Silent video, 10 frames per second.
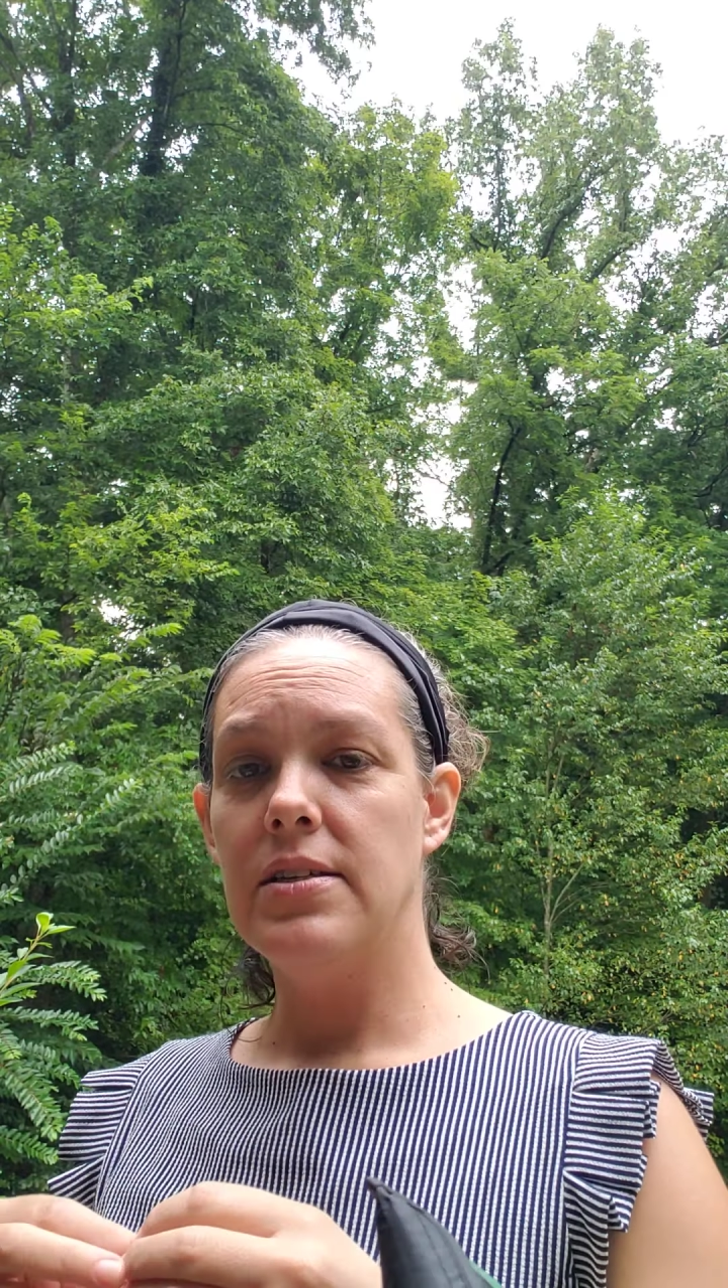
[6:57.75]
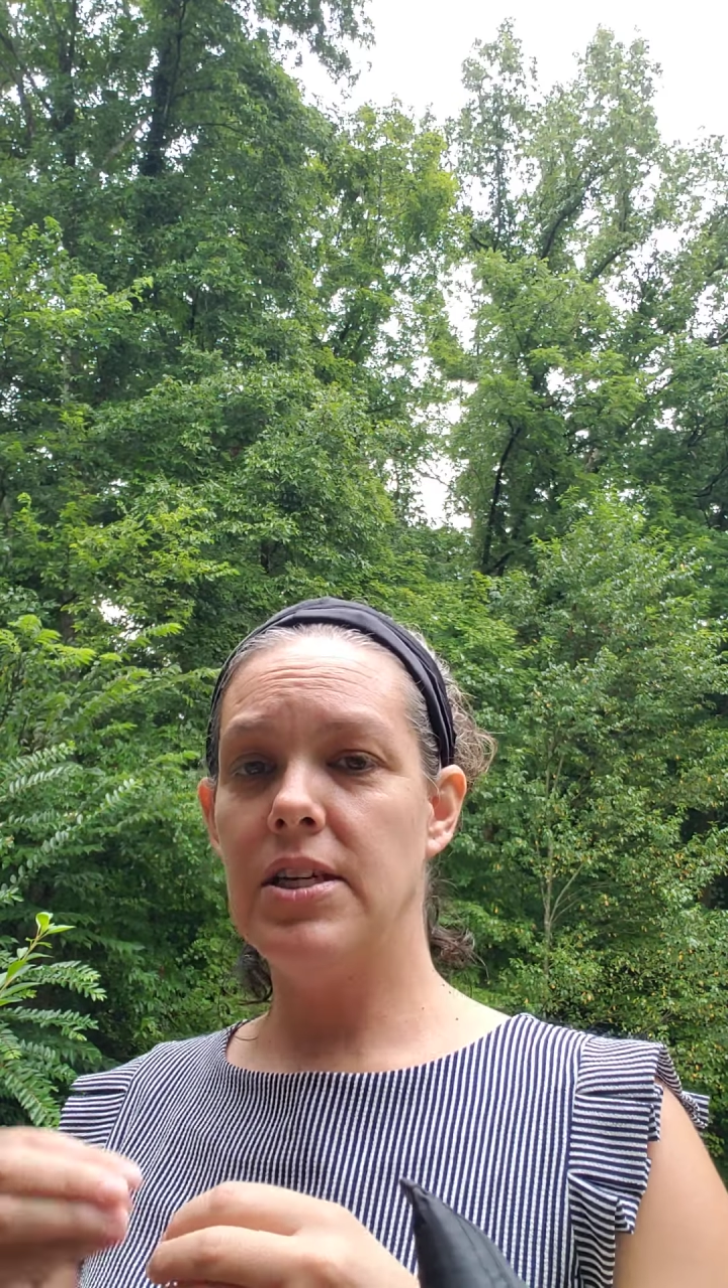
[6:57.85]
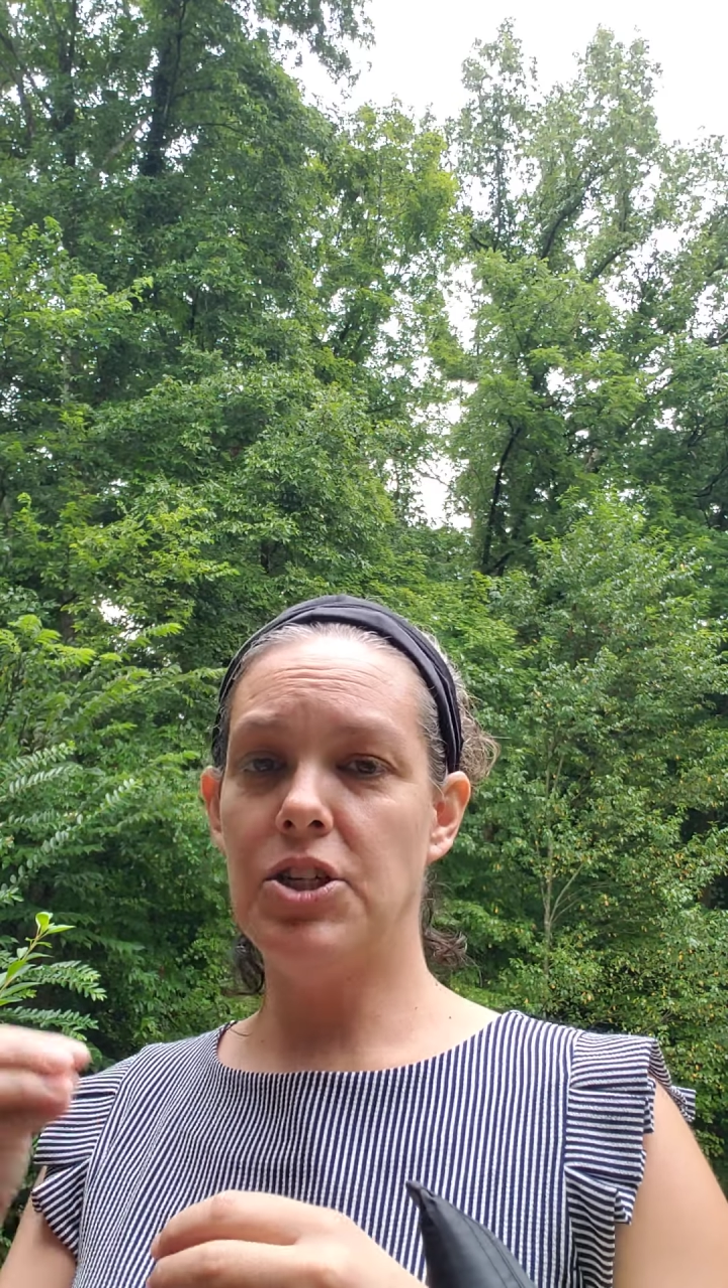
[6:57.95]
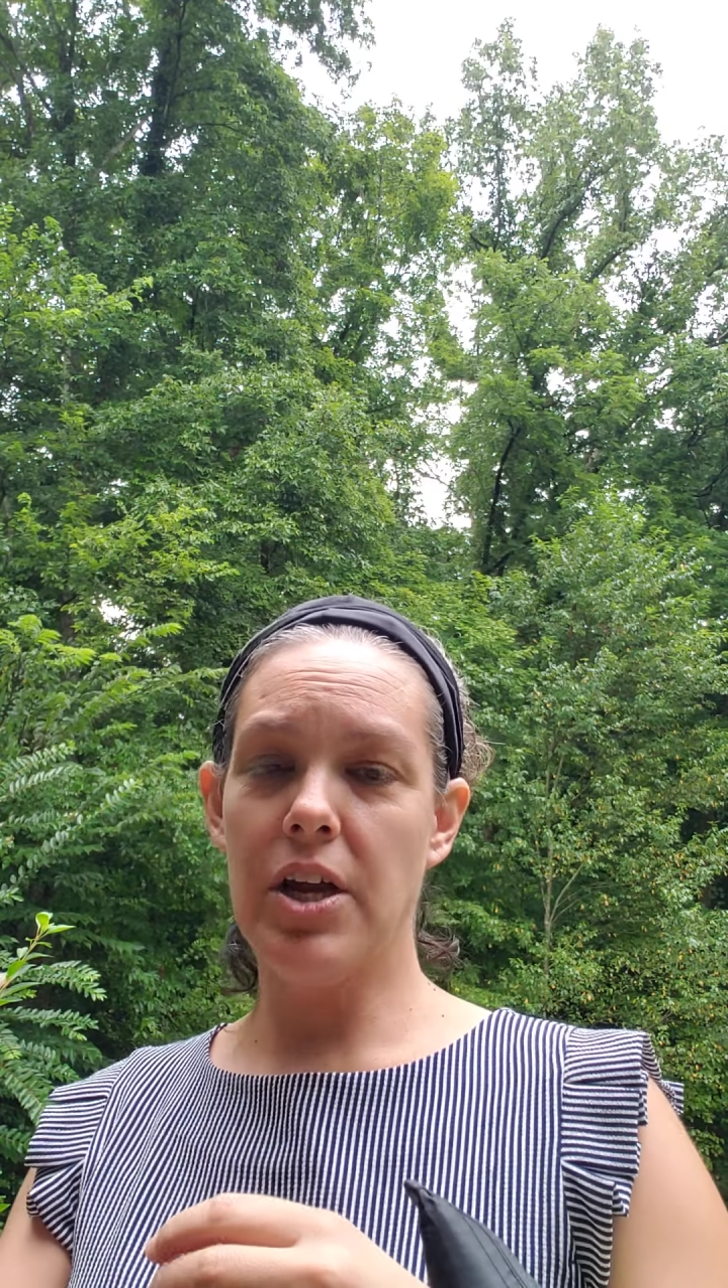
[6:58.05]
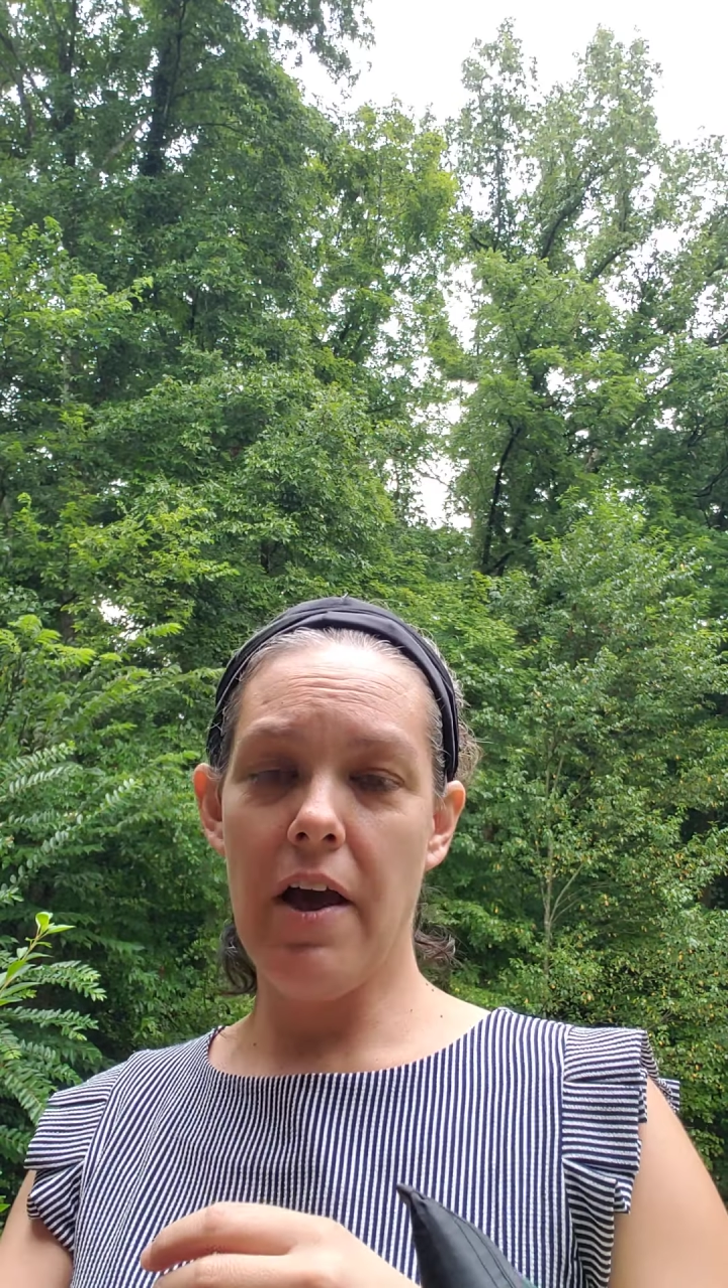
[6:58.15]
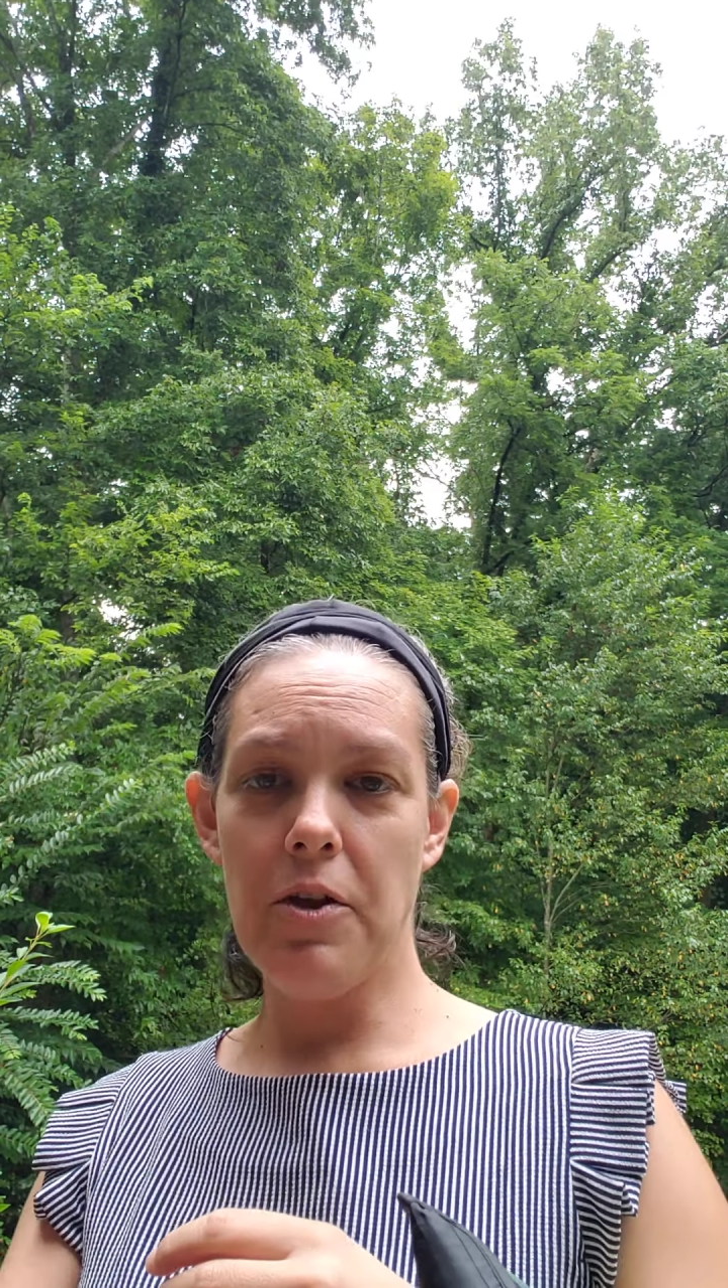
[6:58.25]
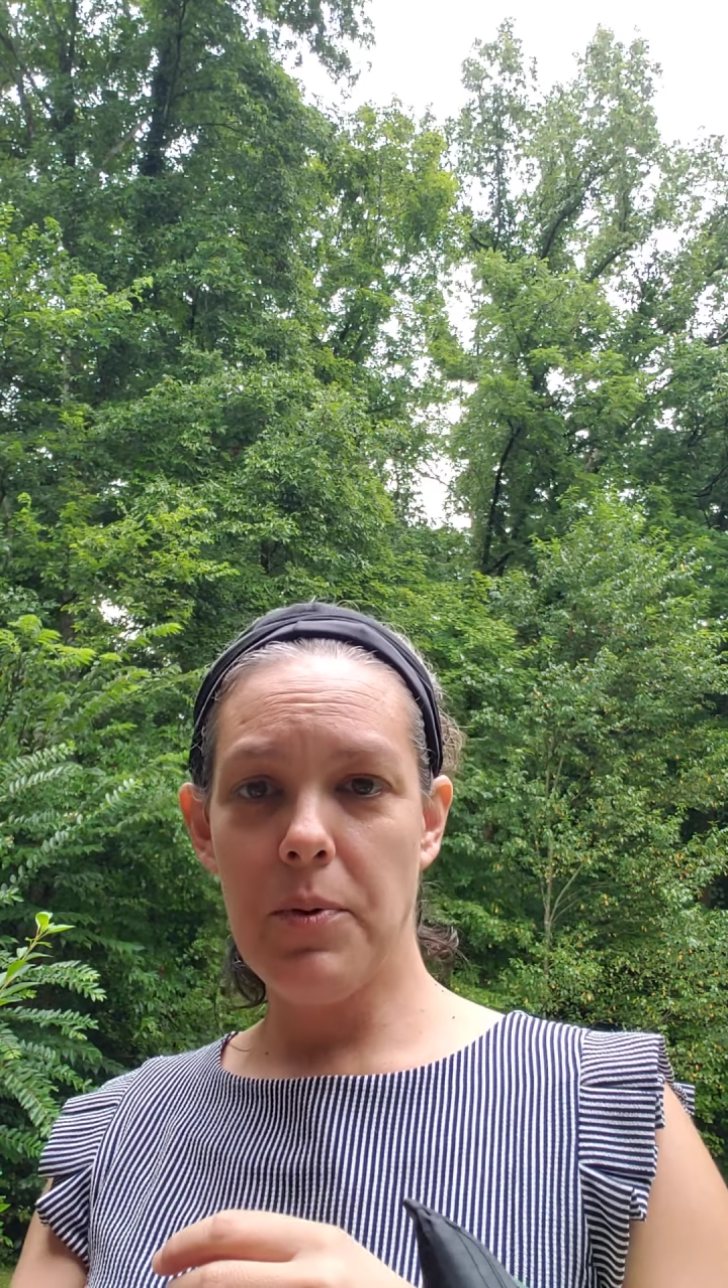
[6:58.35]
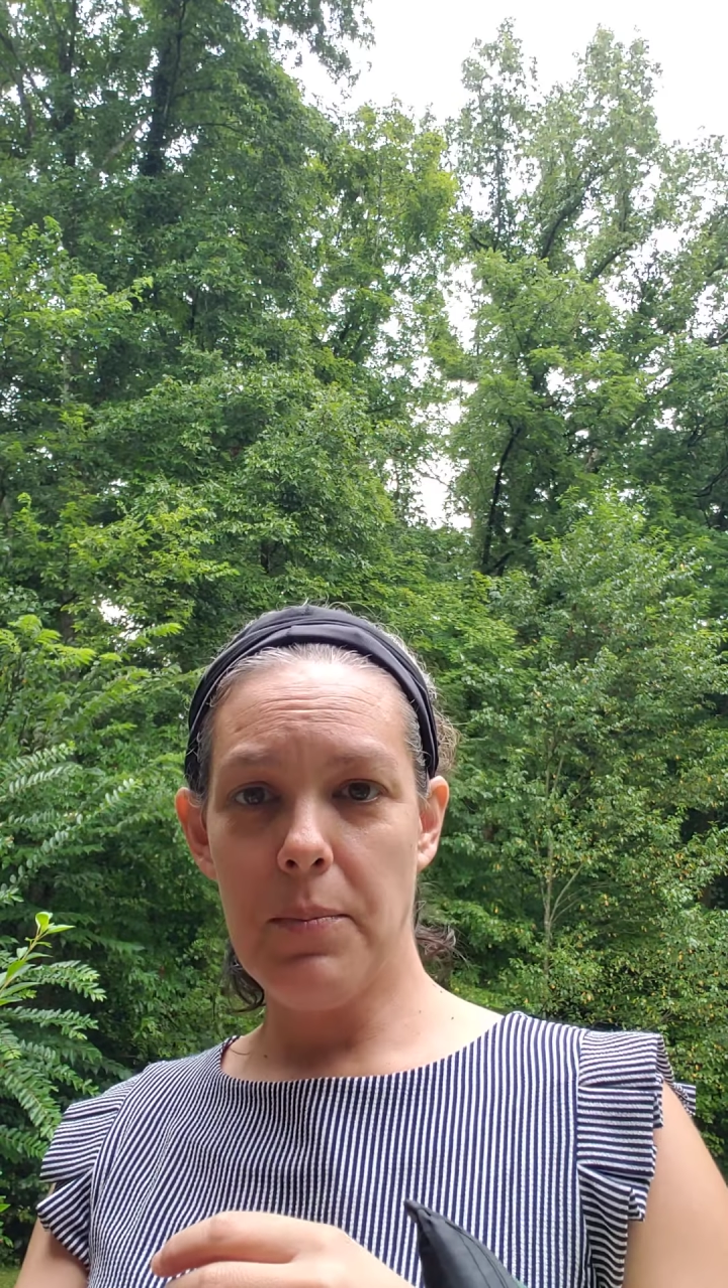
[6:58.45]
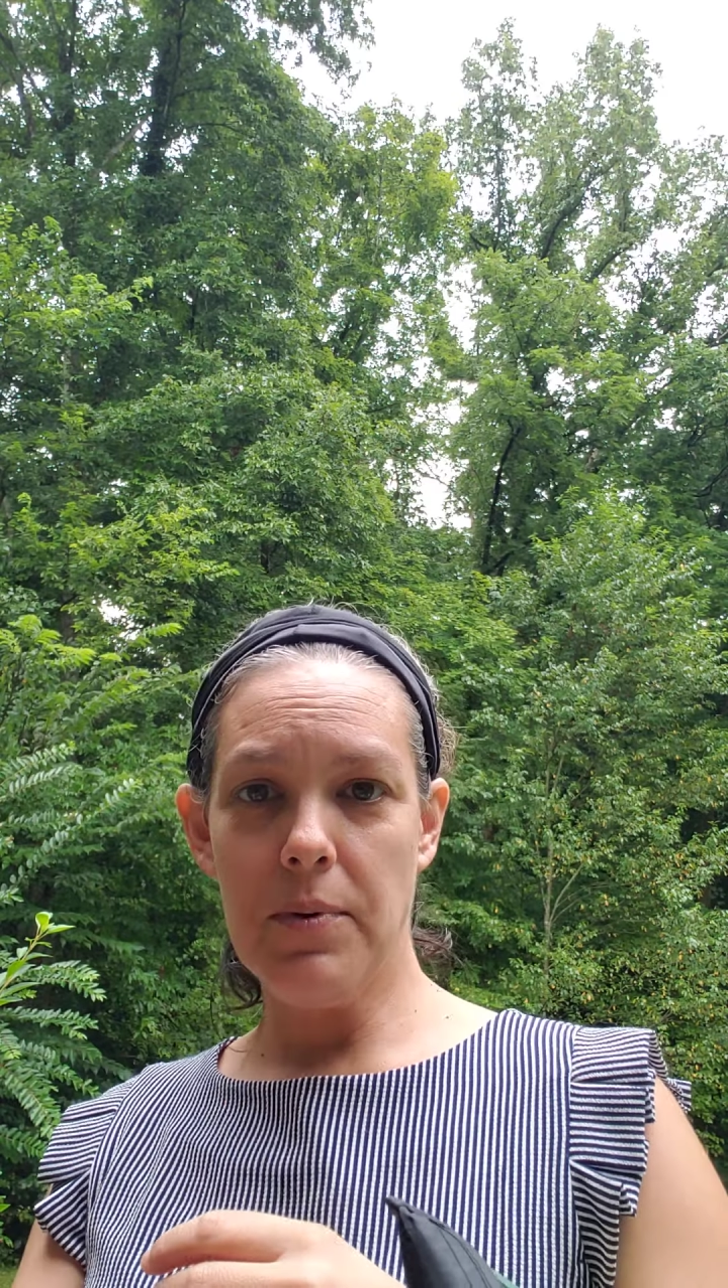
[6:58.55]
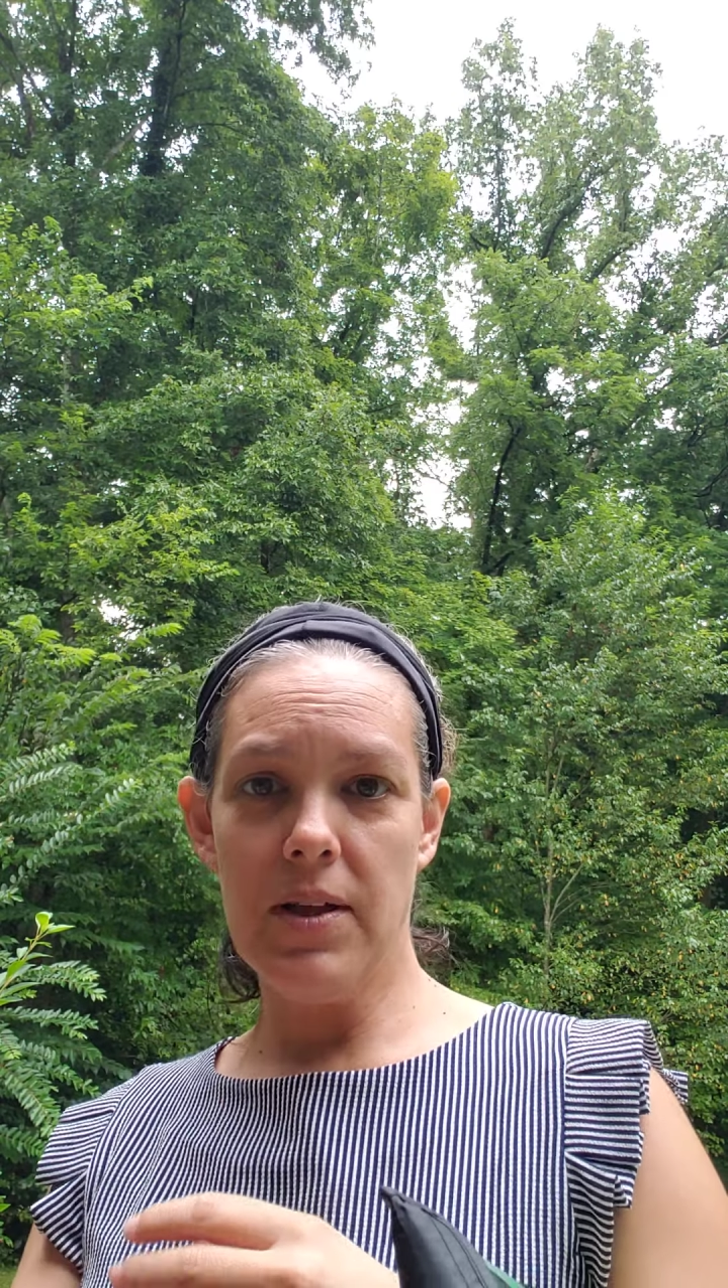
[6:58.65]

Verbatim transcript: teaching other people